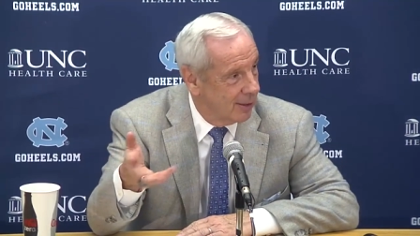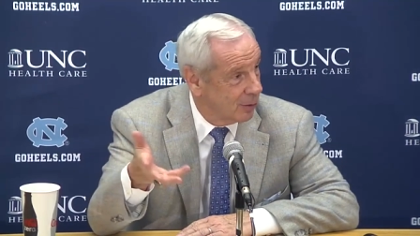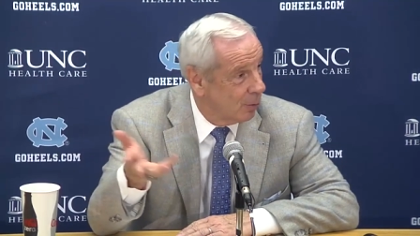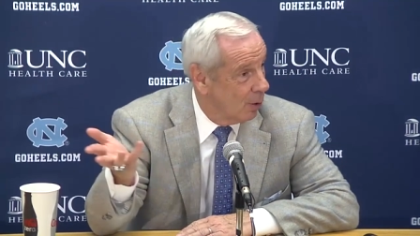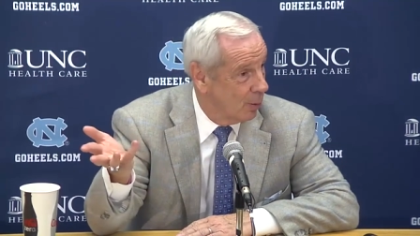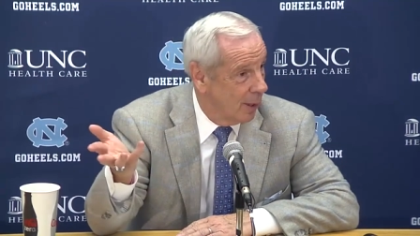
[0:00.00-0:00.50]
So
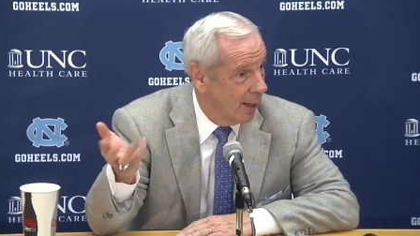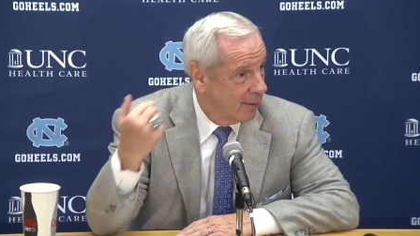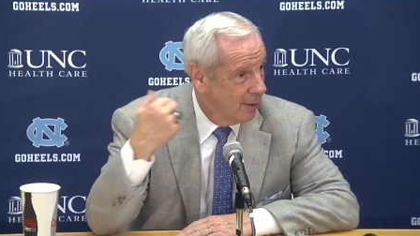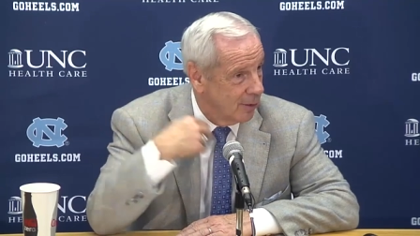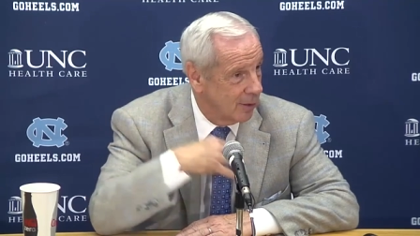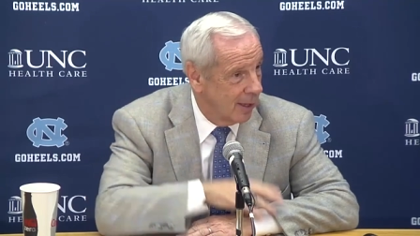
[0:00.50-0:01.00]
what did we have to
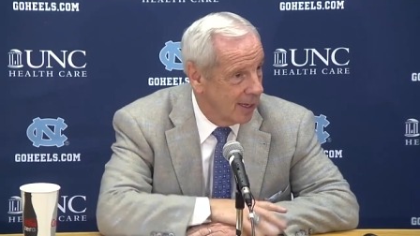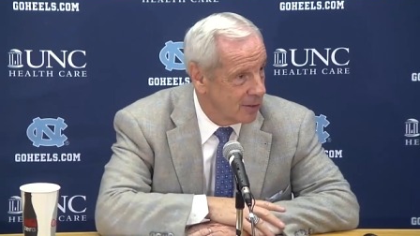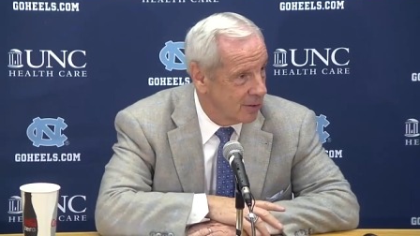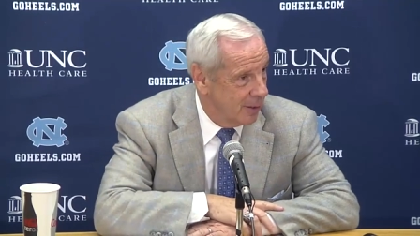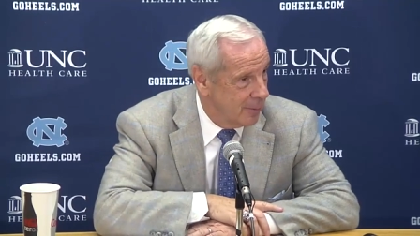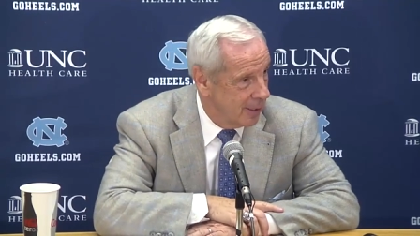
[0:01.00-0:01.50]
do the last
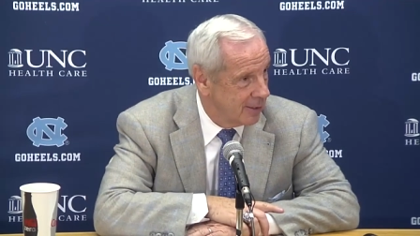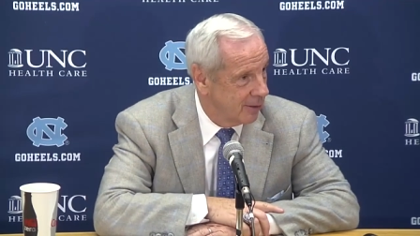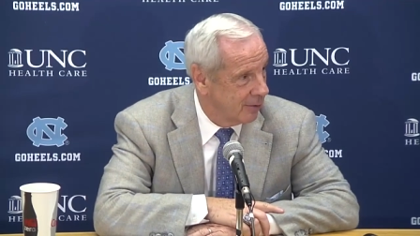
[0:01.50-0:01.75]
three minutes of